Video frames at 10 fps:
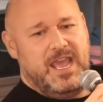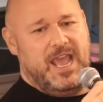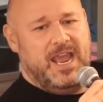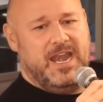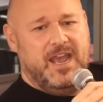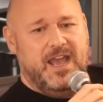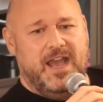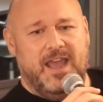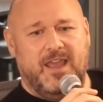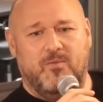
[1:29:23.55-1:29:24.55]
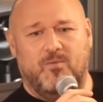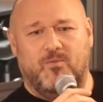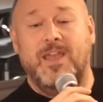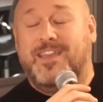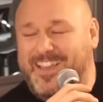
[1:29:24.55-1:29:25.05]
And I
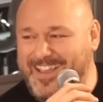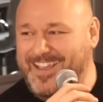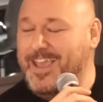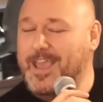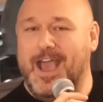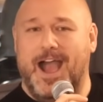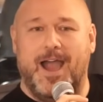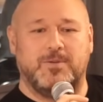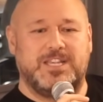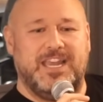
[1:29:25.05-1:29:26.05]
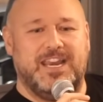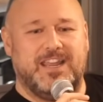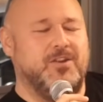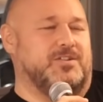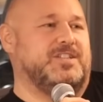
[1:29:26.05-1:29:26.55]
was eating,
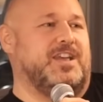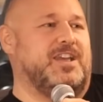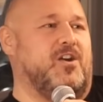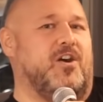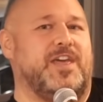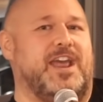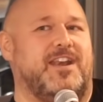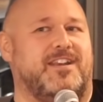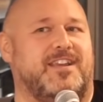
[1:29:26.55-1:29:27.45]
it's like all that